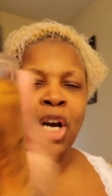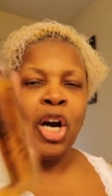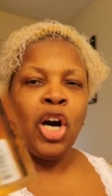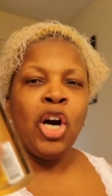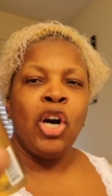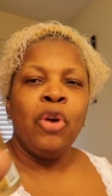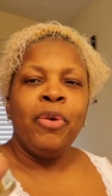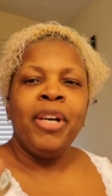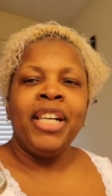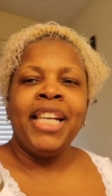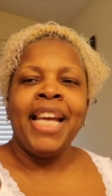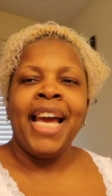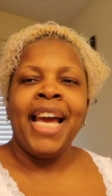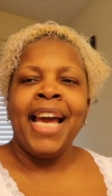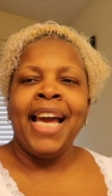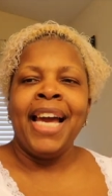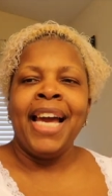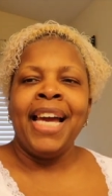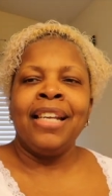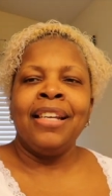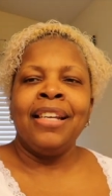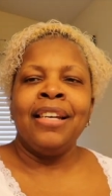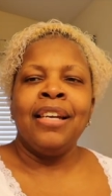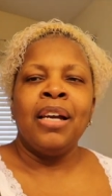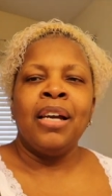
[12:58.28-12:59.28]
oh
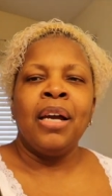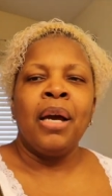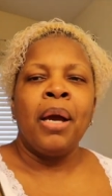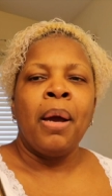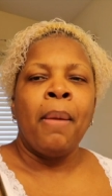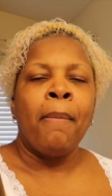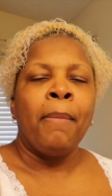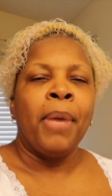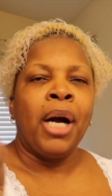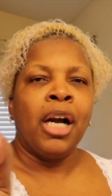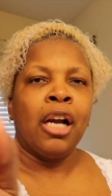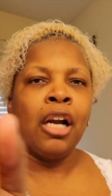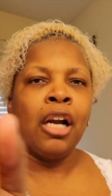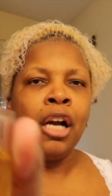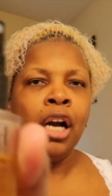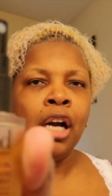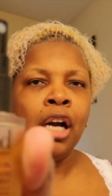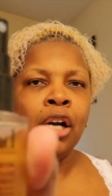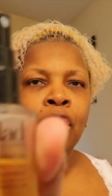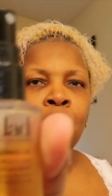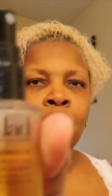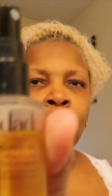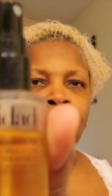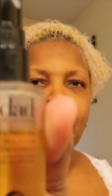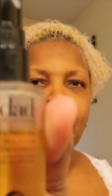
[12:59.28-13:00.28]
Ouidad
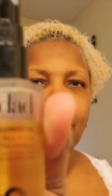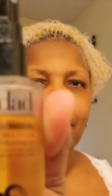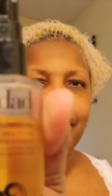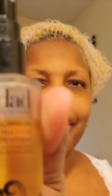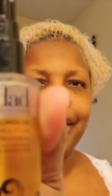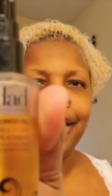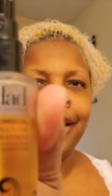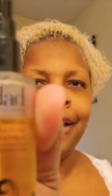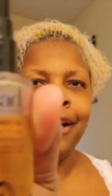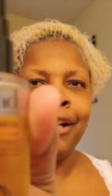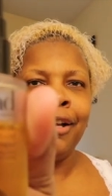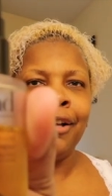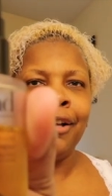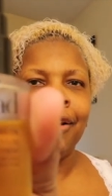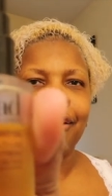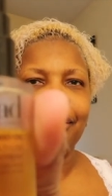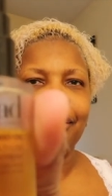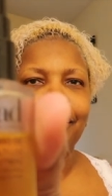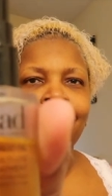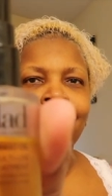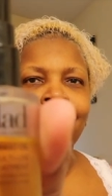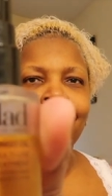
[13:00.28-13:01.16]
Mongongo oil.